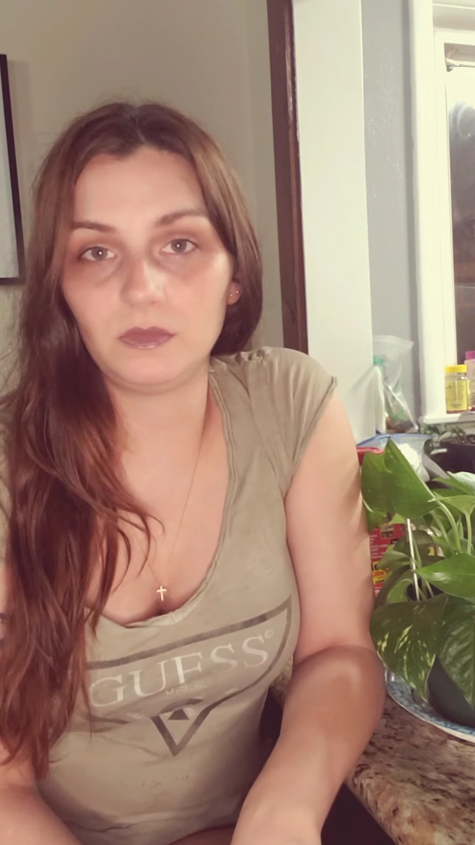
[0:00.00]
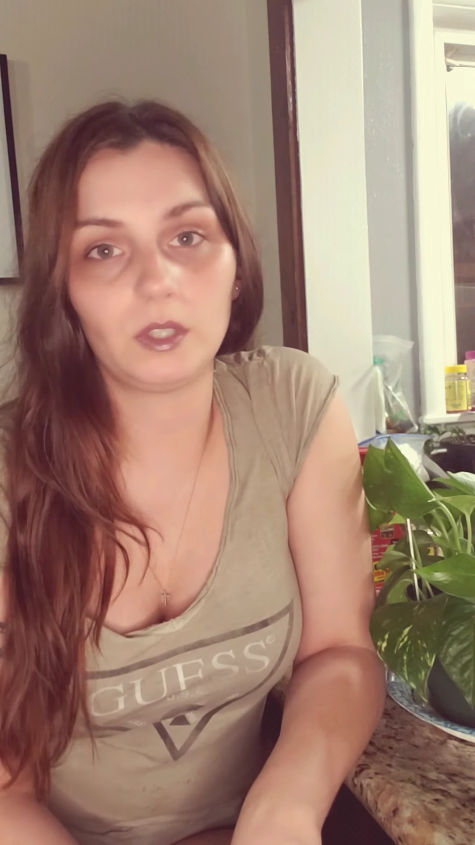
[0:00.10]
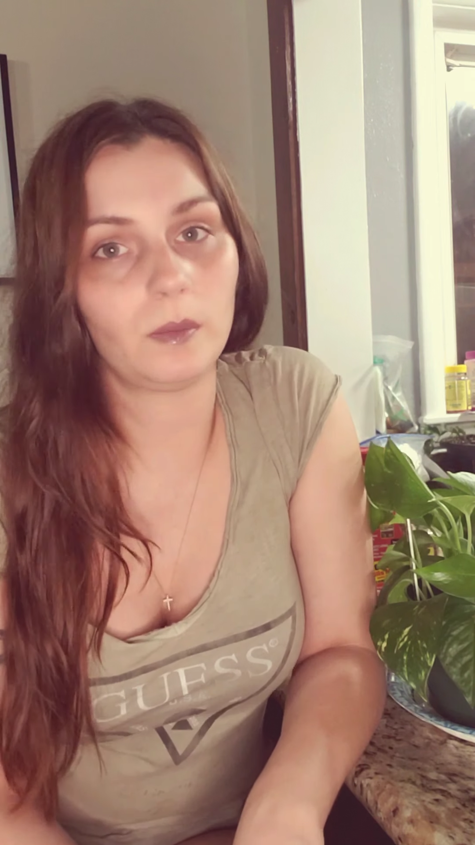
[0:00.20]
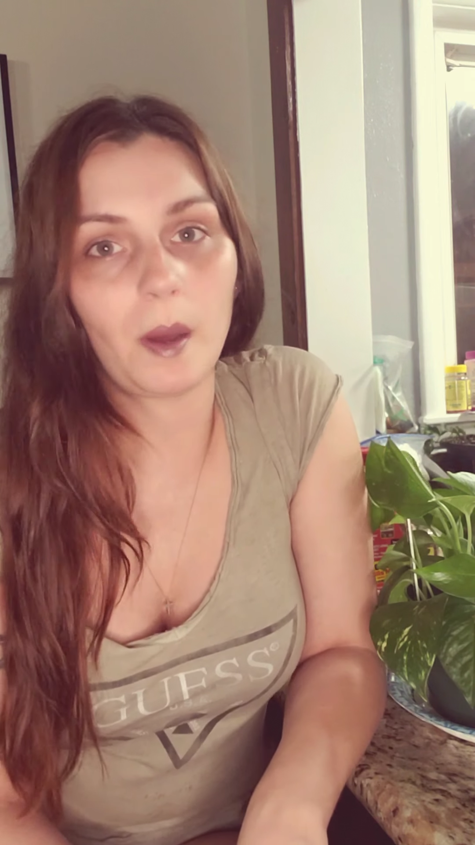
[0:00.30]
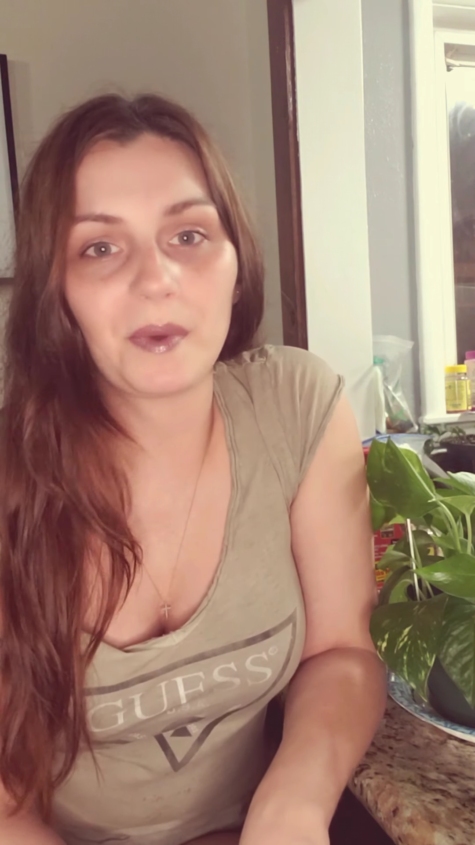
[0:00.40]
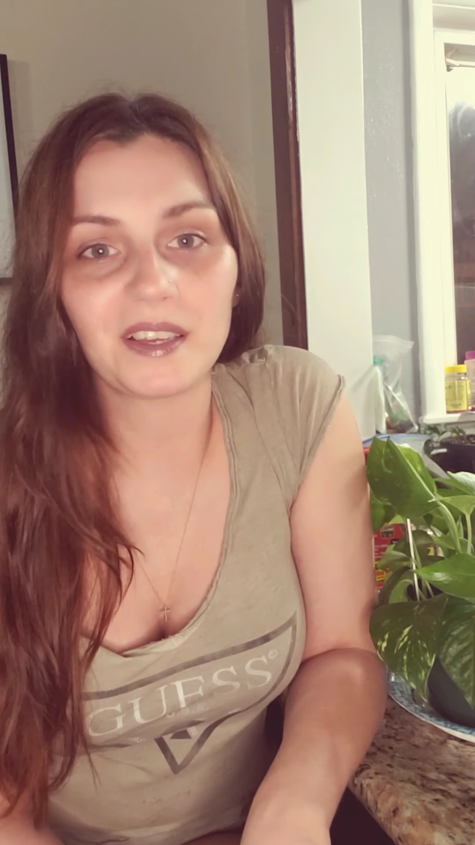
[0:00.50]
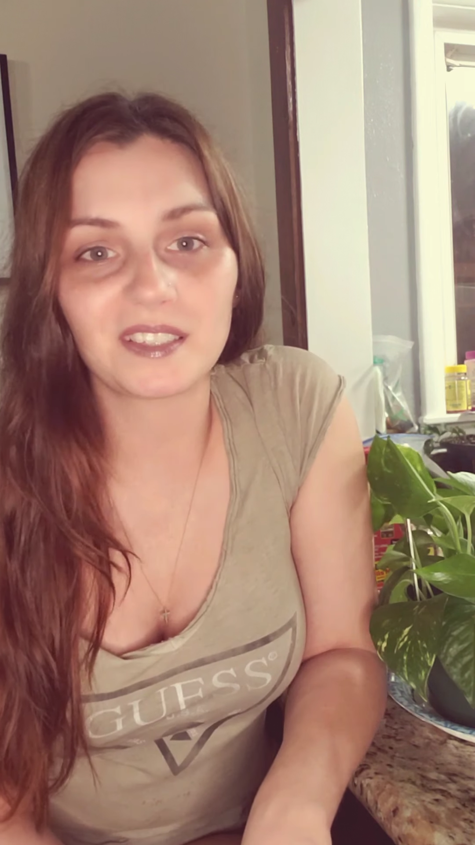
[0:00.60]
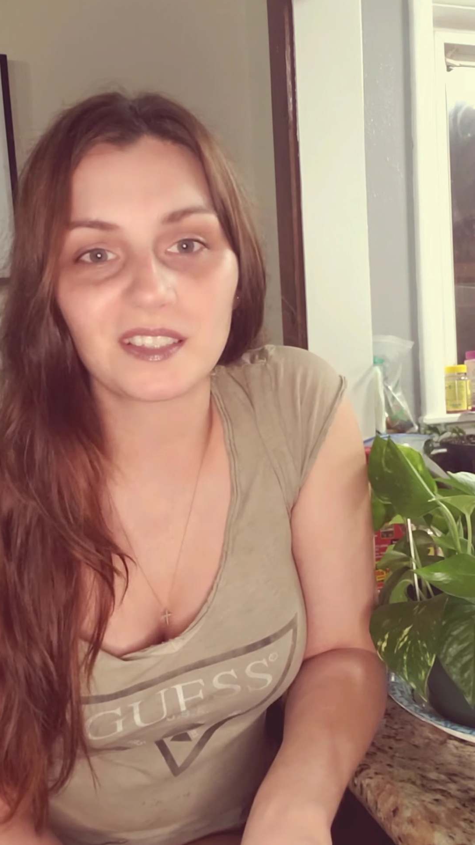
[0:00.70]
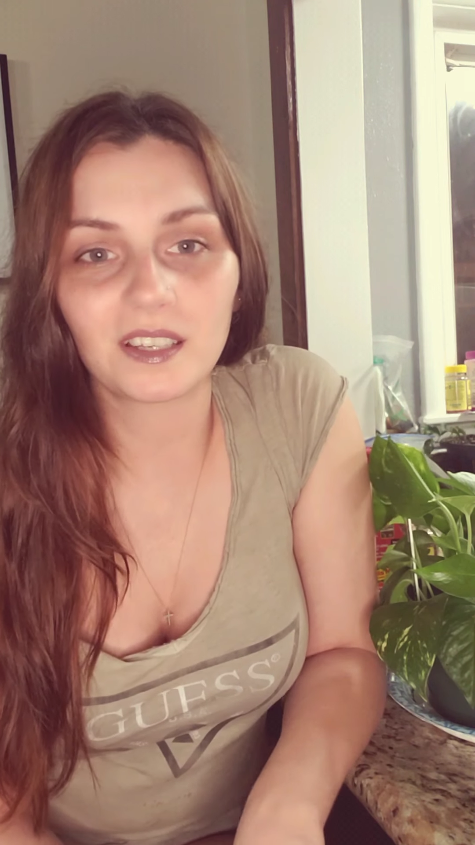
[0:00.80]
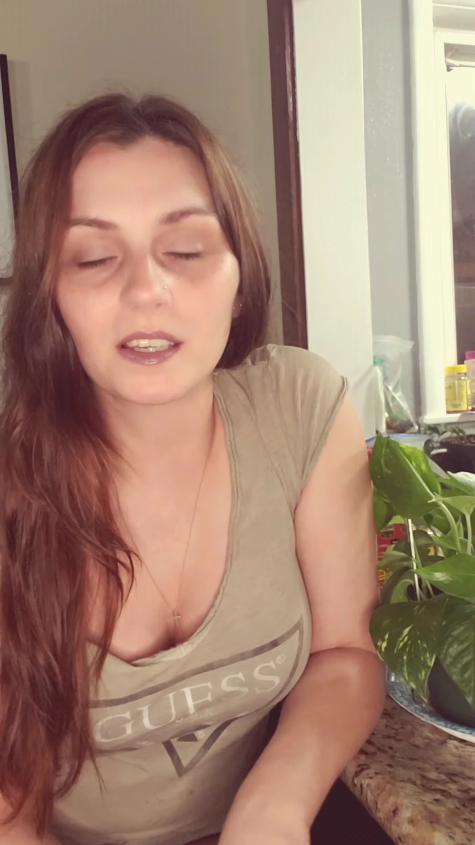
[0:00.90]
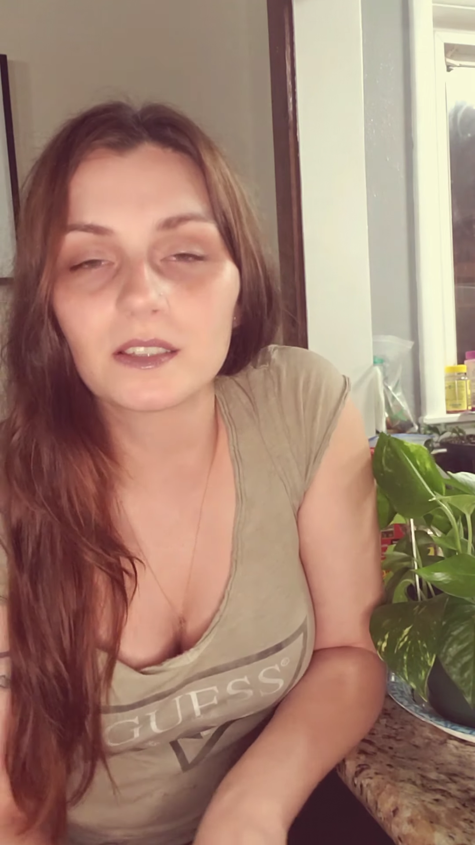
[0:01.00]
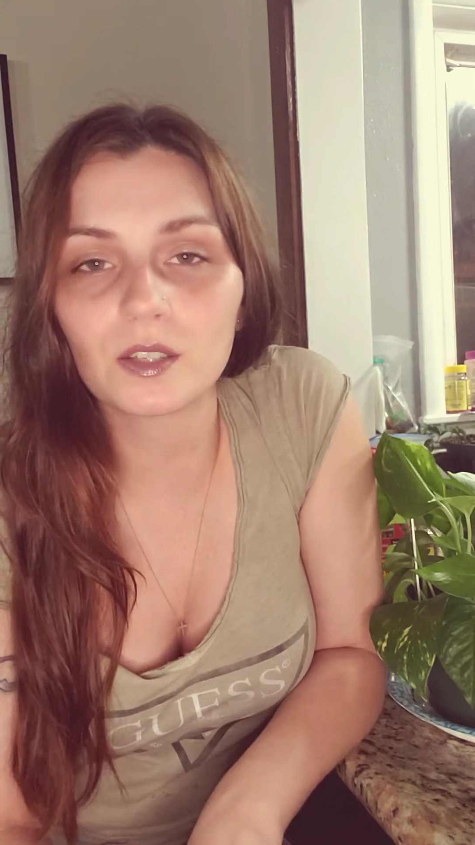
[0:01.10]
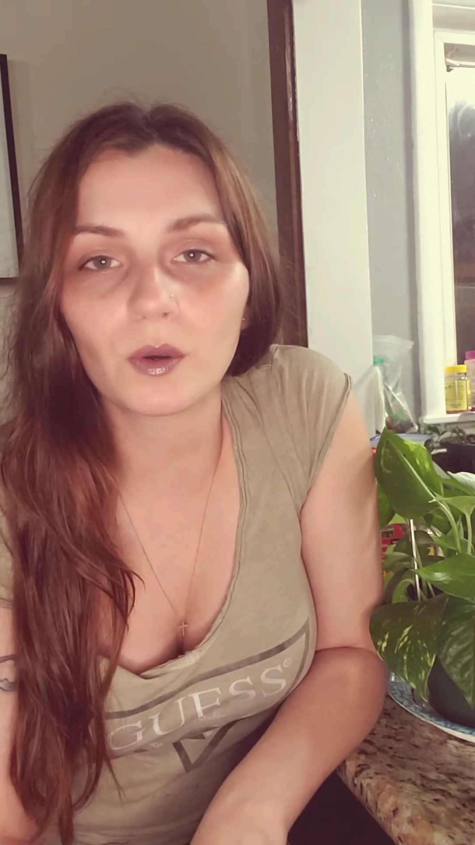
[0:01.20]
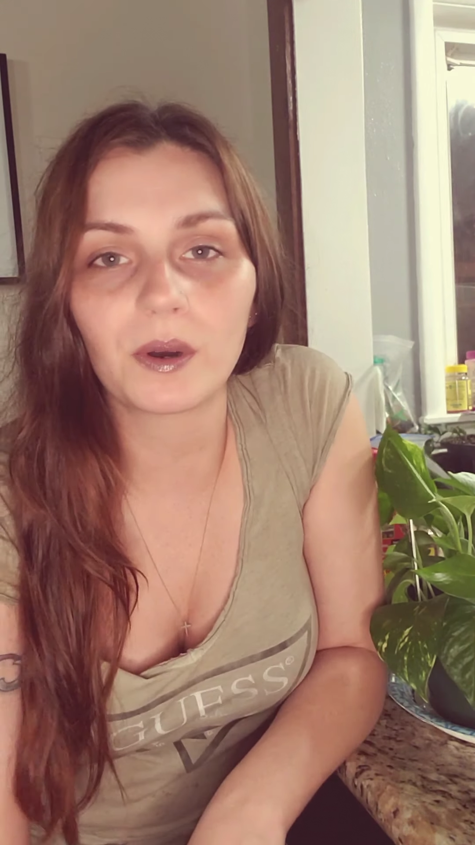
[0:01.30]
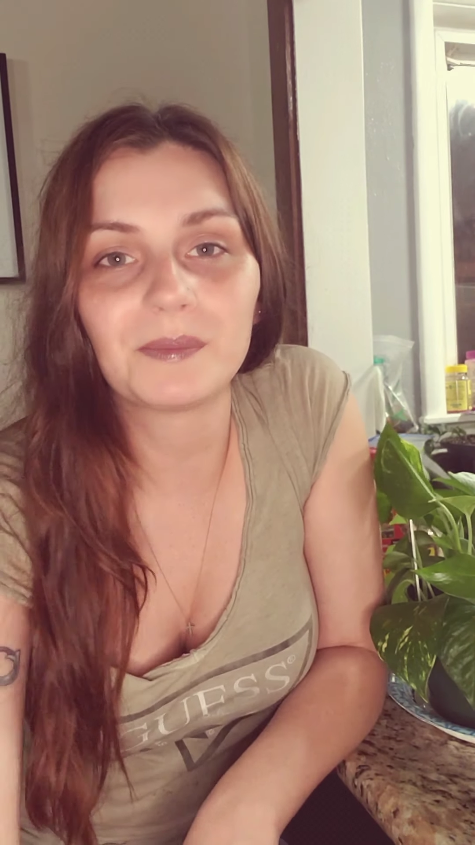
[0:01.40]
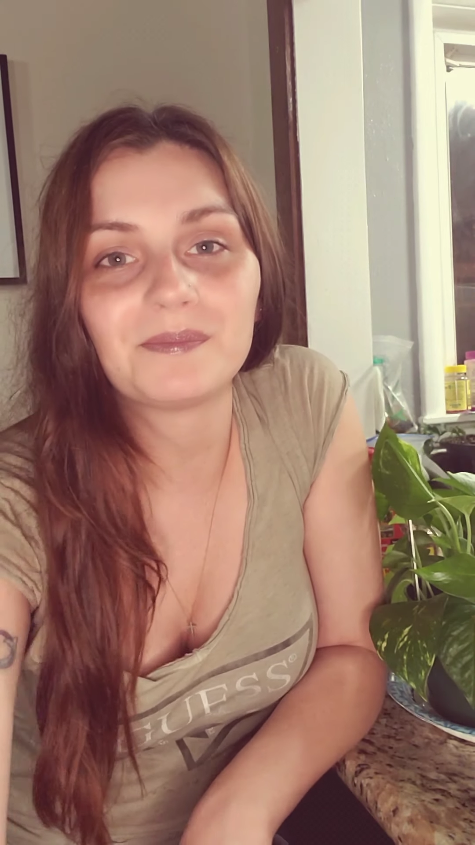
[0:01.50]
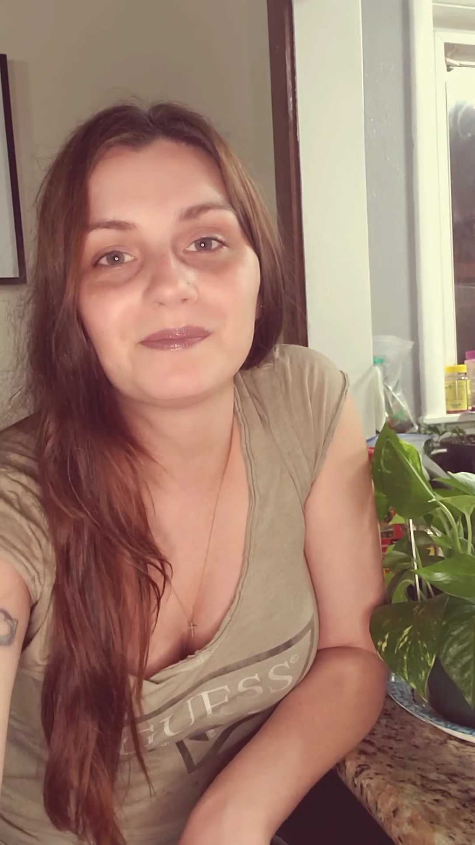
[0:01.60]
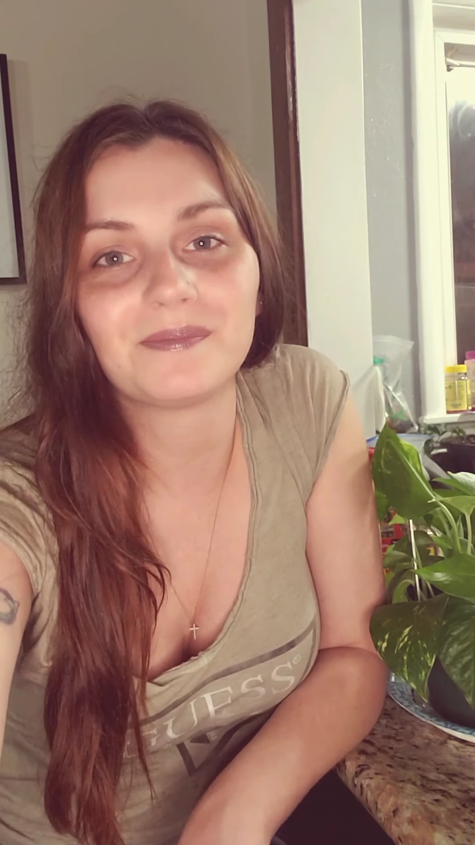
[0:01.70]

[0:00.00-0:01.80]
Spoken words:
do my best to get to them.